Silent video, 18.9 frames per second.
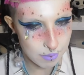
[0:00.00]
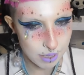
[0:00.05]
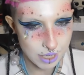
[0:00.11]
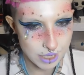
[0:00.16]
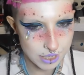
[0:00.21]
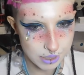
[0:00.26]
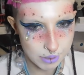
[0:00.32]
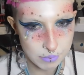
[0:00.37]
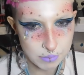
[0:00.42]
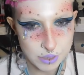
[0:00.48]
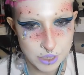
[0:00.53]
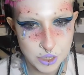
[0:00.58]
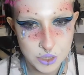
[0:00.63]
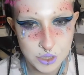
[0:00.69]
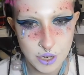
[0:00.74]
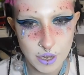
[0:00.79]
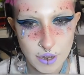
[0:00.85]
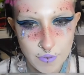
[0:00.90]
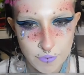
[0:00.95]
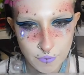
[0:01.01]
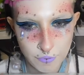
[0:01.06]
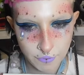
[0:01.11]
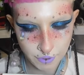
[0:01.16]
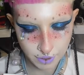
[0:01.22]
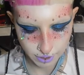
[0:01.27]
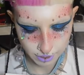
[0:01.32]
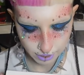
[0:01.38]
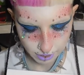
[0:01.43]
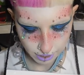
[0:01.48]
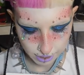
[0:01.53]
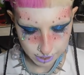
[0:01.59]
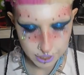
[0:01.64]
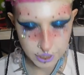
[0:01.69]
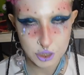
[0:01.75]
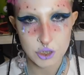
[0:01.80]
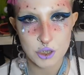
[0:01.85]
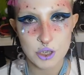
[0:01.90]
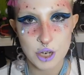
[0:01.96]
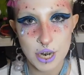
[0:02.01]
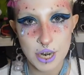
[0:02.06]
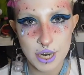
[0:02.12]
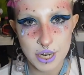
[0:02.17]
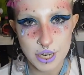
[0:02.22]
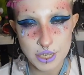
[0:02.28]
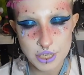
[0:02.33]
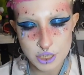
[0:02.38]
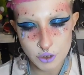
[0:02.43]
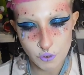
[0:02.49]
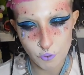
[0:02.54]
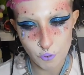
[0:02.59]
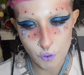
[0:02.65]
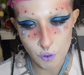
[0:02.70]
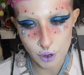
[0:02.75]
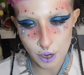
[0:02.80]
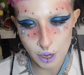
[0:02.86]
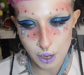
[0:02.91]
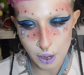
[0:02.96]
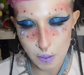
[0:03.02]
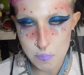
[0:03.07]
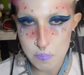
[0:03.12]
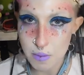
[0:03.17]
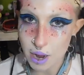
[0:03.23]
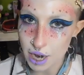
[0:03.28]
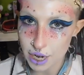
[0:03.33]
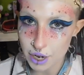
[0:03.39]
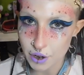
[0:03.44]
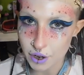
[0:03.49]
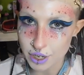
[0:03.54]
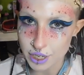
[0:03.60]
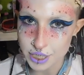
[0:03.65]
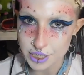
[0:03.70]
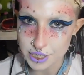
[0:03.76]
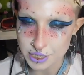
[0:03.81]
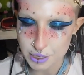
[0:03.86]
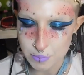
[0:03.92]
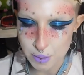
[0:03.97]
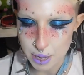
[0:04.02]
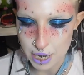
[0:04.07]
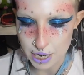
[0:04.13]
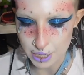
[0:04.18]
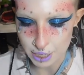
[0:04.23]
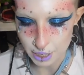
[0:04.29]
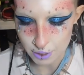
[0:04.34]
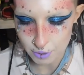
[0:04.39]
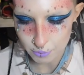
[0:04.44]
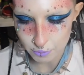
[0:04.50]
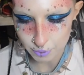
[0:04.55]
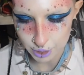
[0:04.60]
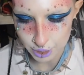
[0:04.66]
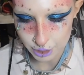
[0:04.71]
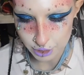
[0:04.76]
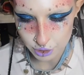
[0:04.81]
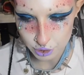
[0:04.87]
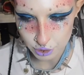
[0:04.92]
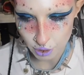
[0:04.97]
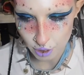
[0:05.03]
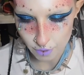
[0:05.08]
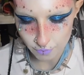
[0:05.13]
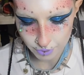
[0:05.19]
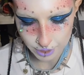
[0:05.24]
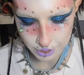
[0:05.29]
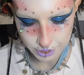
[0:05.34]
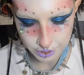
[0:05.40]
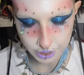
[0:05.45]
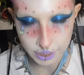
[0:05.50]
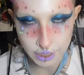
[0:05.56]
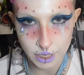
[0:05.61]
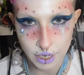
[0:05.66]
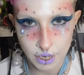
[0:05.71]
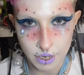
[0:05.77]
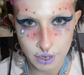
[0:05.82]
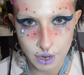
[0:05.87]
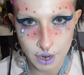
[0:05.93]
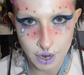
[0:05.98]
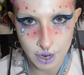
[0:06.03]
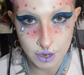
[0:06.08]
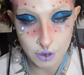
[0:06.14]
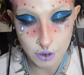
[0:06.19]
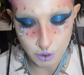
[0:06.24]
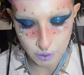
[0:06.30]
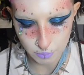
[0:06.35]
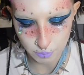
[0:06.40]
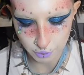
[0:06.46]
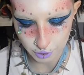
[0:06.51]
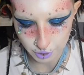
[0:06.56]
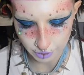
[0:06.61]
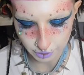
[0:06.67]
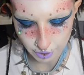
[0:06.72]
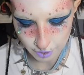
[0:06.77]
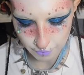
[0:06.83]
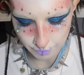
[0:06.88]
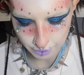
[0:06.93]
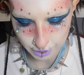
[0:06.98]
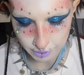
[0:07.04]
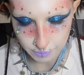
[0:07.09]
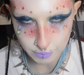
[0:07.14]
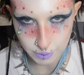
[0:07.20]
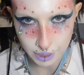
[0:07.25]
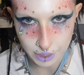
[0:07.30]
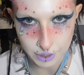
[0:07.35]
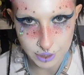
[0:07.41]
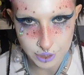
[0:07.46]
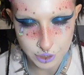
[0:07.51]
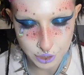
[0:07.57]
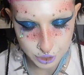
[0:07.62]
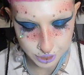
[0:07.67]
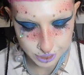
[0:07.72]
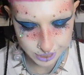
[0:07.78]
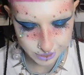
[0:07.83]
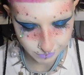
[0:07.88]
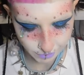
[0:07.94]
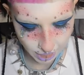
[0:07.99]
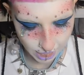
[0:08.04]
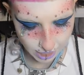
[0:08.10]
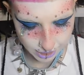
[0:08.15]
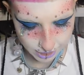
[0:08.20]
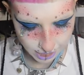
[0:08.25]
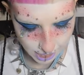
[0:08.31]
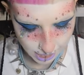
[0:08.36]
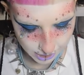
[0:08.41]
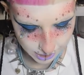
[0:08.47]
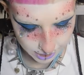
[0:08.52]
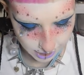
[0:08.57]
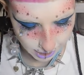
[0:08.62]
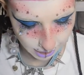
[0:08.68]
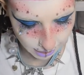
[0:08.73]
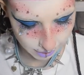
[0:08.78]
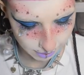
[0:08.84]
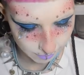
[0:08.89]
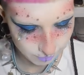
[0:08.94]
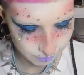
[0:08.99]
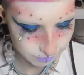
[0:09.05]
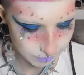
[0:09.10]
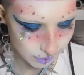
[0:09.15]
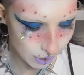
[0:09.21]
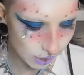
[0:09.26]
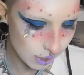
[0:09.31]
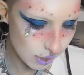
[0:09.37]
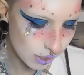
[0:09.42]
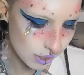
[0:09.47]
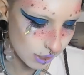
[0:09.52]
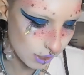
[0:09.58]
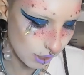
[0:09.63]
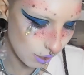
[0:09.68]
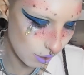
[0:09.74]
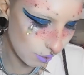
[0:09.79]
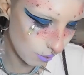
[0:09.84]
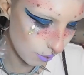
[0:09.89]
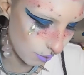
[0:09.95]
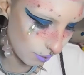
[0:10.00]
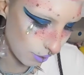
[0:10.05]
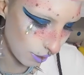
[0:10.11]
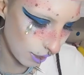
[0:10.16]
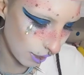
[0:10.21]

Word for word: me some stuff in exchange for my honest opinion, which obviously I know I'm going to love it because she is fantastic. So